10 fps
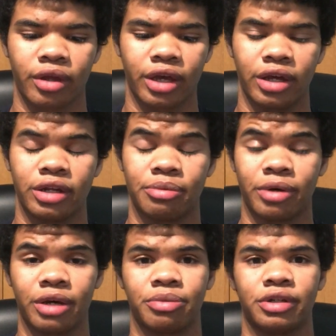and in
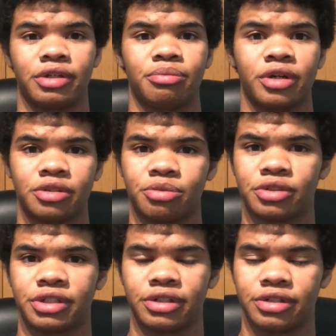my opinion much more
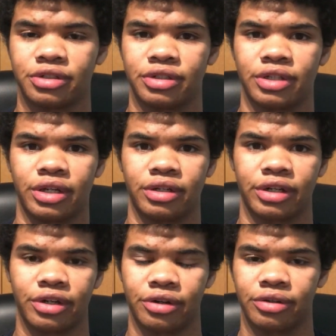seriously than
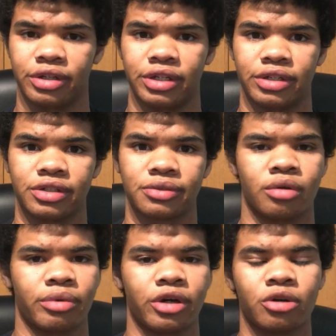it currently is.
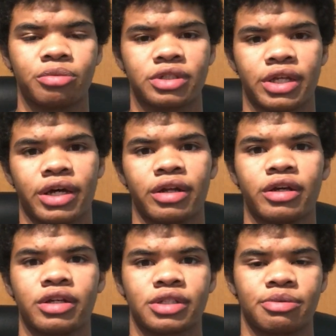My hope is that
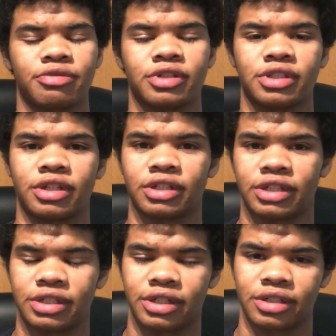some of the
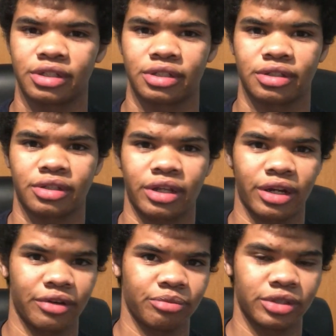statistics that
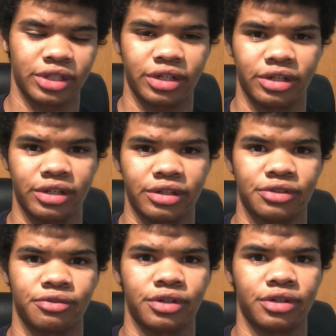I've presented in this
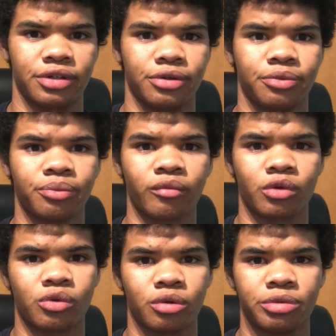video
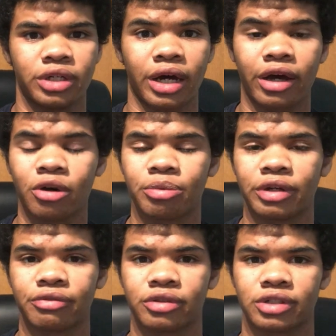will be
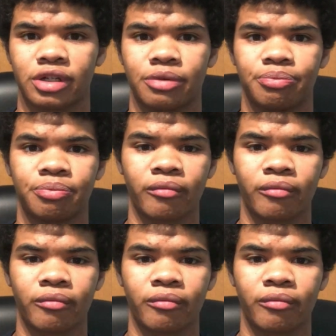eye-opening for some,